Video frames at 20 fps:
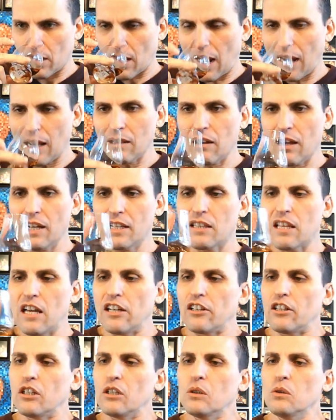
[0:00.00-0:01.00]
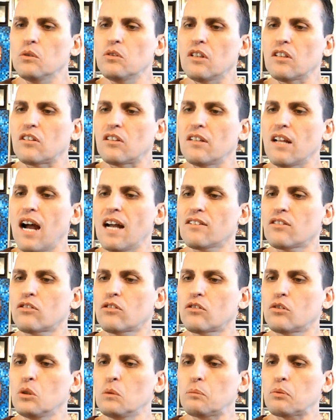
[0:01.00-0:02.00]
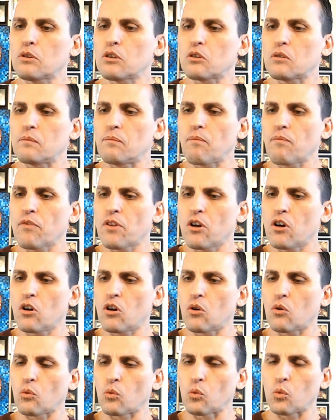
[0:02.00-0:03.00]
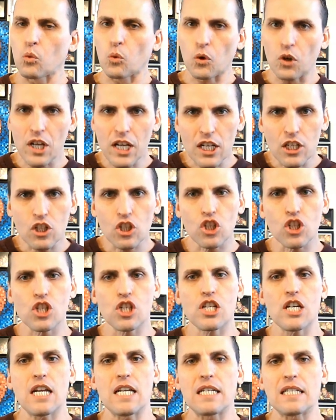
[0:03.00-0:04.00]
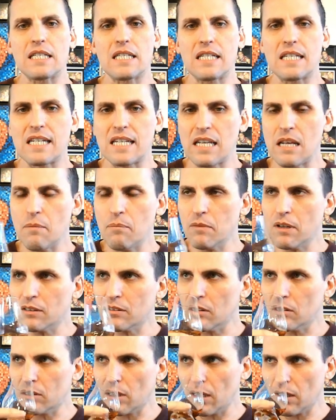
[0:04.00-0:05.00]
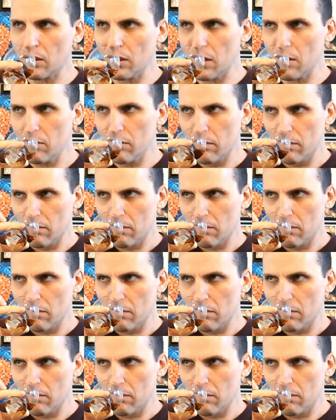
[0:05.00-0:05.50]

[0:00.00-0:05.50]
I like that nose. It's not super rich and deep necessarily,